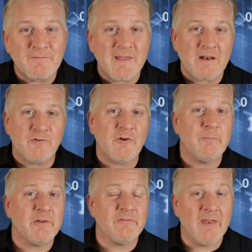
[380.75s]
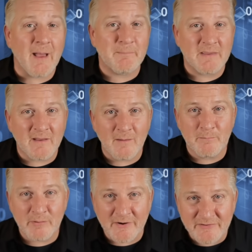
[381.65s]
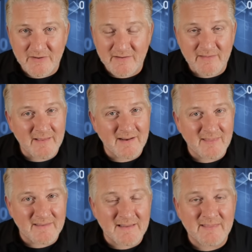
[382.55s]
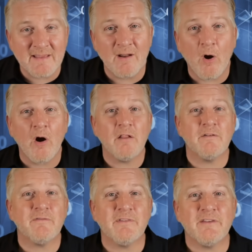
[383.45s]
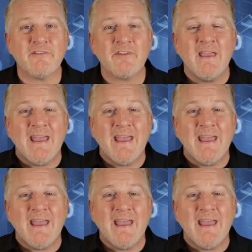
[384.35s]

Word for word: Donald Trump does not become president, then I think that all of this